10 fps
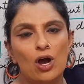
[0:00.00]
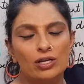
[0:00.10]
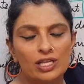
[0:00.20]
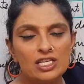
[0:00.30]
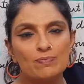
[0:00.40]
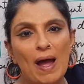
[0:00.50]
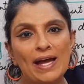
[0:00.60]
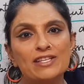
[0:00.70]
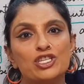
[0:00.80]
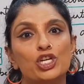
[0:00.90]
these
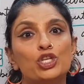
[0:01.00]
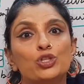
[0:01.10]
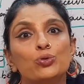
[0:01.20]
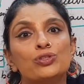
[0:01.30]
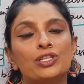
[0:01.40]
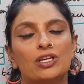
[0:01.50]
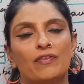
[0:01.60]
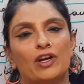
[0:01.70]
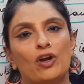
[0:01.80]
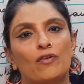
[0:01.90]
banks issue
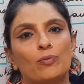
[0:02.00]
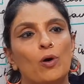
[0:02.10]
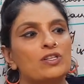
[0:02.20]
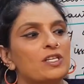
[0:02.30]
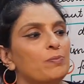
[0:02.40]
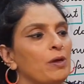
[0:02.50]
certificate of deposit,